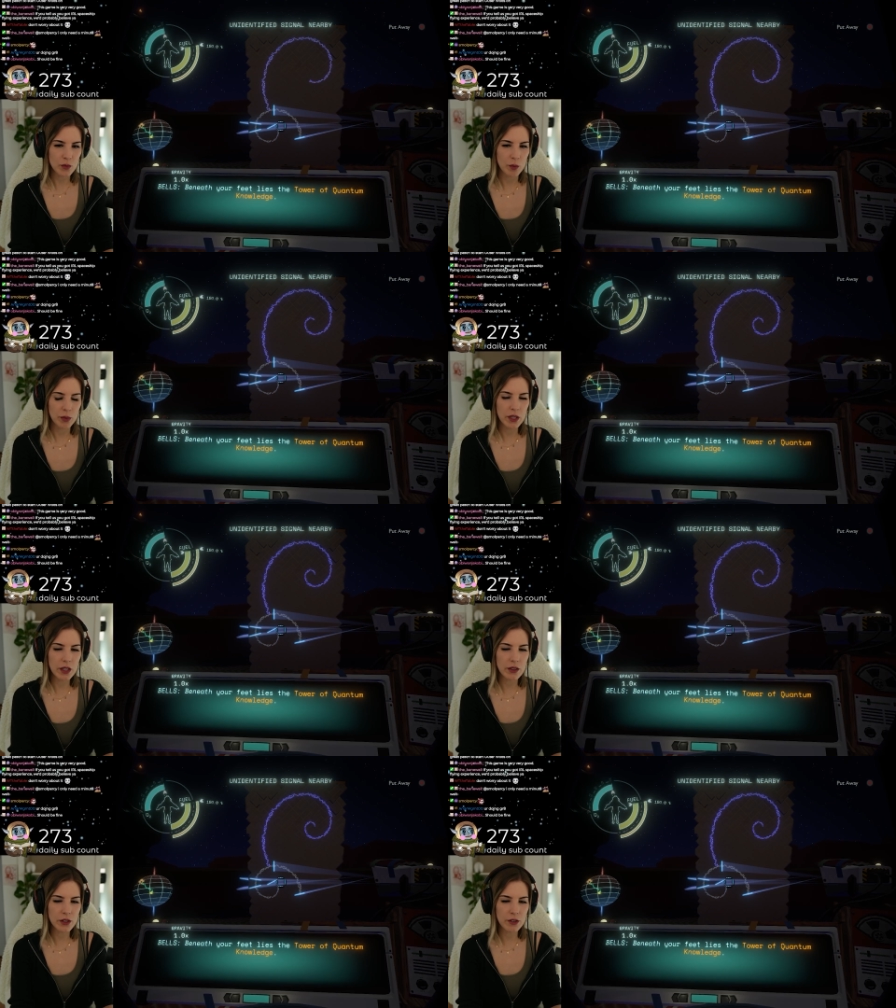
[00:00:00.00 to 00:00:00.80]

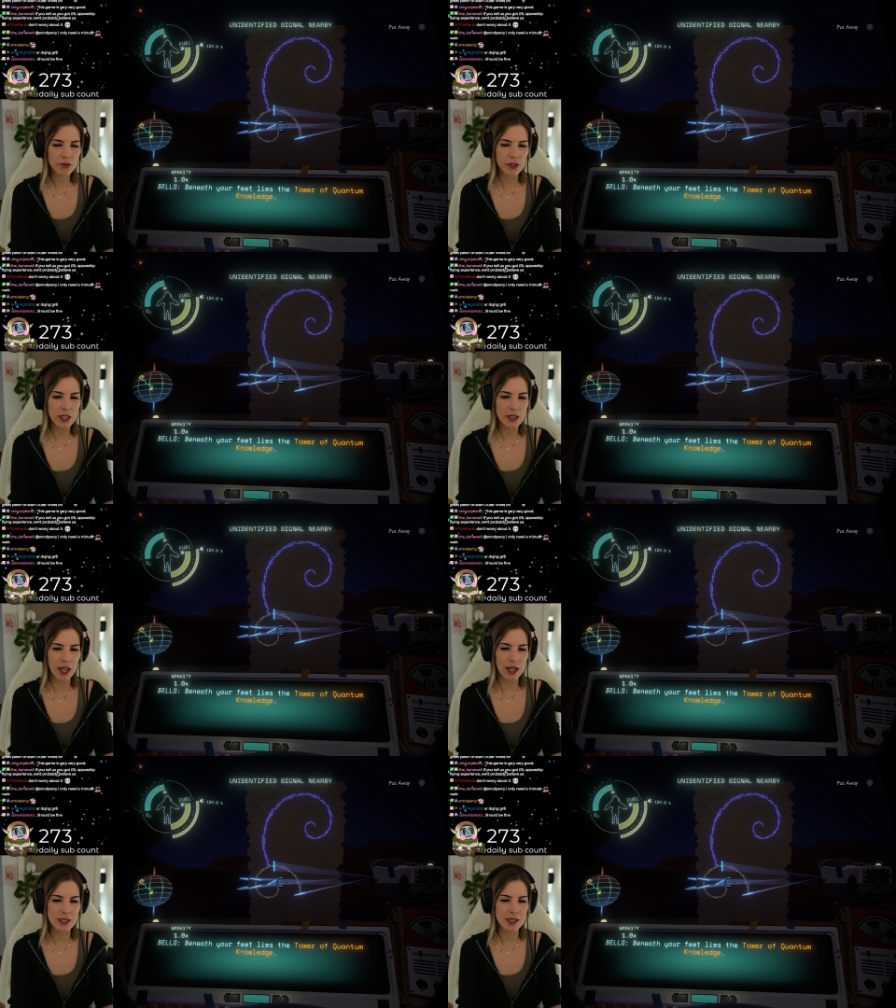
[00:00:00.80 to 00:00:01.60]
Beneath your feet
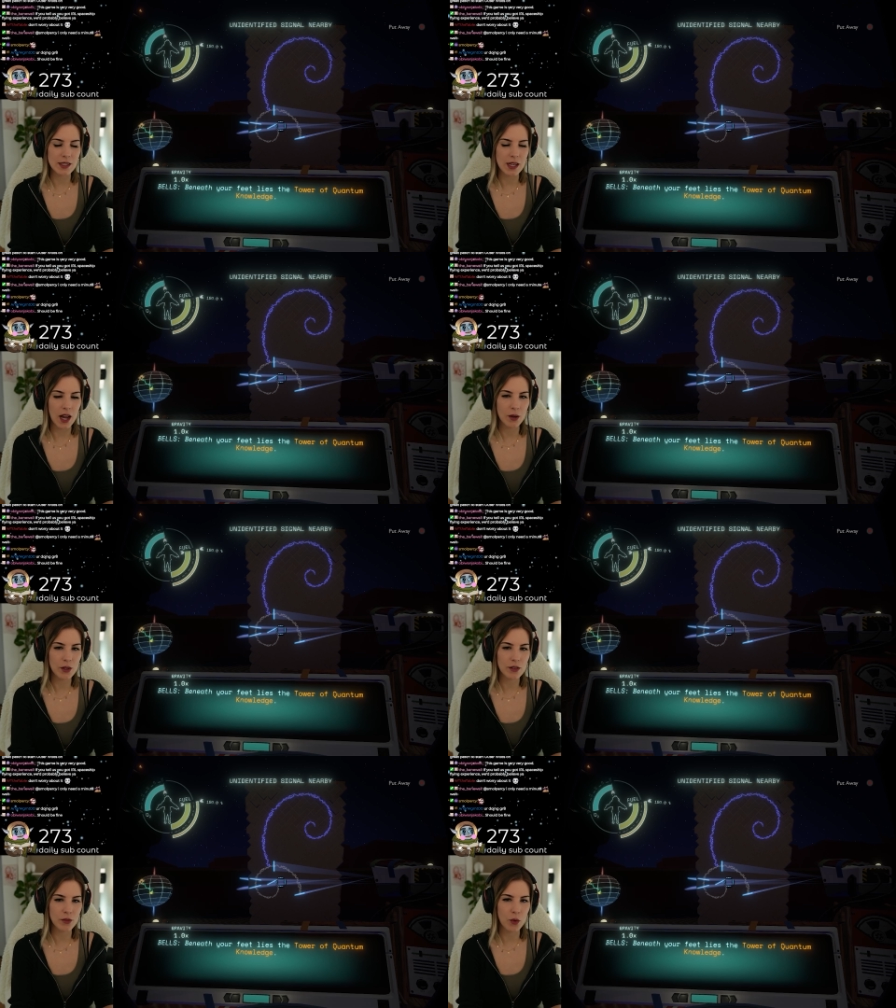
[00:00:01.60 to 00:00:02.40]
lies the
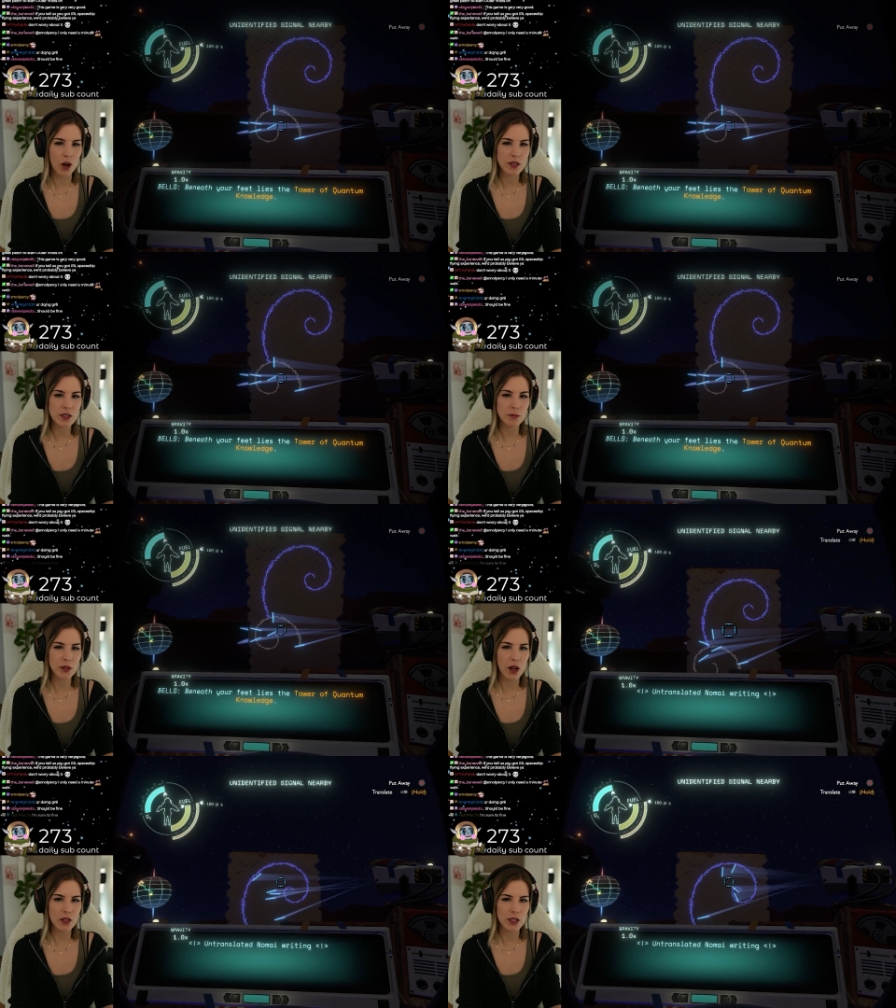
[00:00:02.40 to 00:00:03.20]
tower of quantum
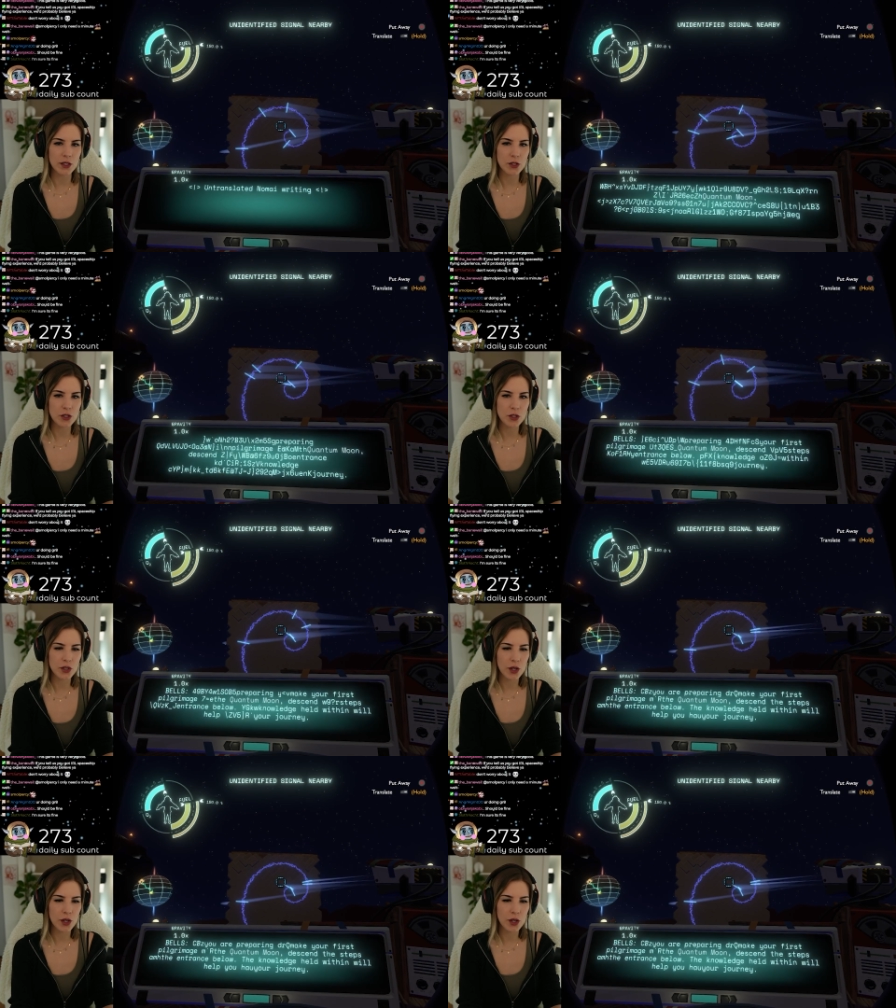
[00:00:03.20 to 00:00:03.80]
knowledge.